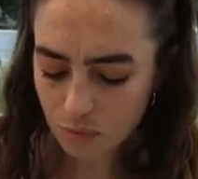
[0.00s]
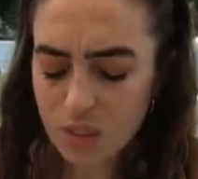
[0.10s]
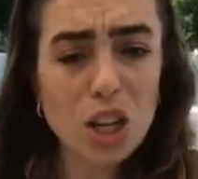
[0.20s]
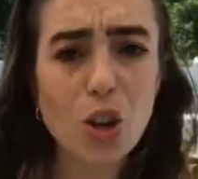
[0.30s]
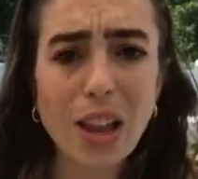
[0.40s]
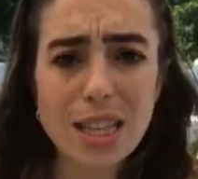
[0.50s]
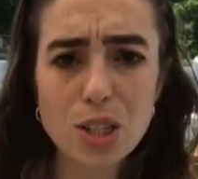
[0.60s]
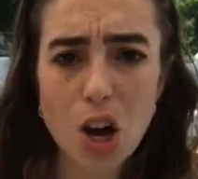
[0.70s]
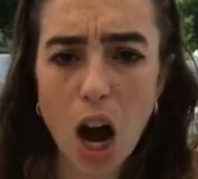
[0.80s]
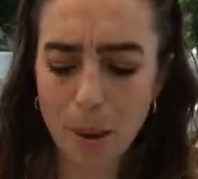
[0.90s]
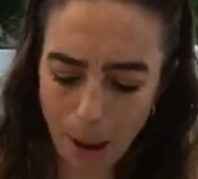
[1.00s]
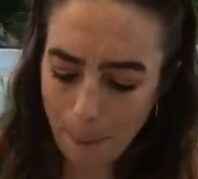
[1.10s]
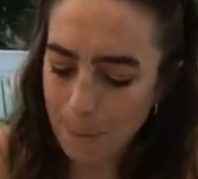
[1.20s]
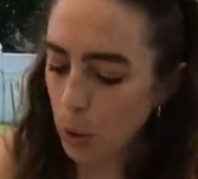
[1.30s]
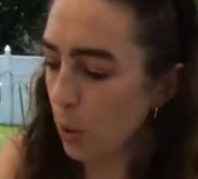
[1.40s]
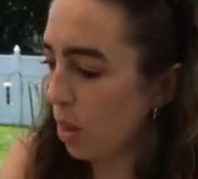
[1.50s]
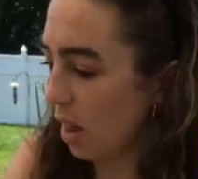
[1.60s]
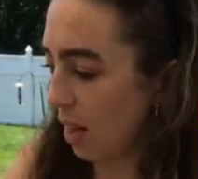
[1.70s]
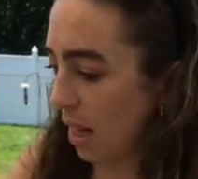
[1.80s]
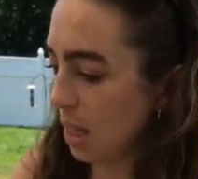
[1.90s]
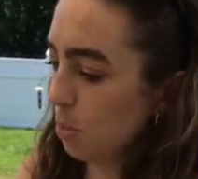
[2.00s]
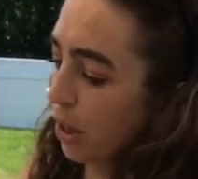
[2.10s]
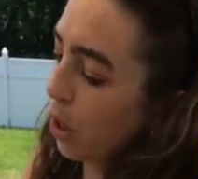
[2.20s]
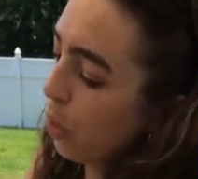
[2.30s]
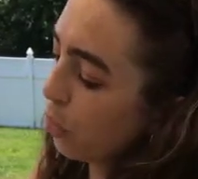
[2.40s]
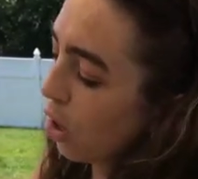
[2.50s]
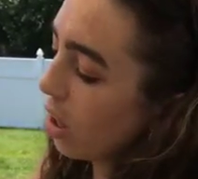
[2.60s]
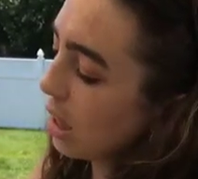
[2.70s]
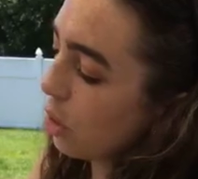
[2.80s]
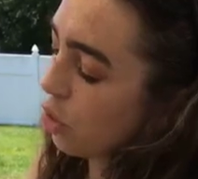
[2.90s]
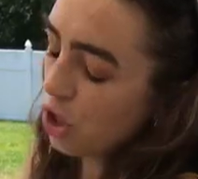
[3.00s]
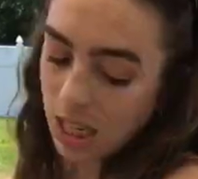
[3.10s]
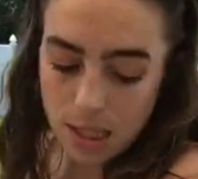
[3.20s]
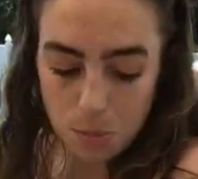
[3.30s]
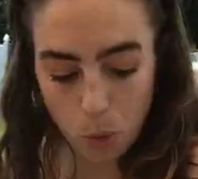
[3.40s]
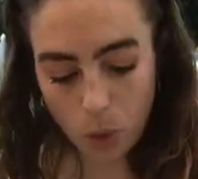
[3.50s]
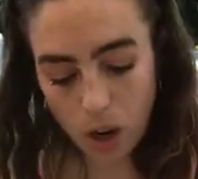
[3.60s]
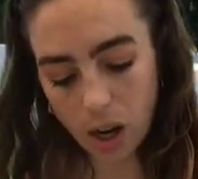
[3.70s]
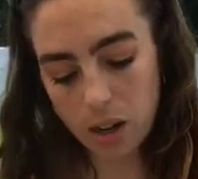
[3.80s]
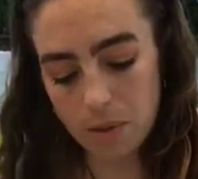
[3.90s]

So let's talk about both, and let's bring over our little cheese board.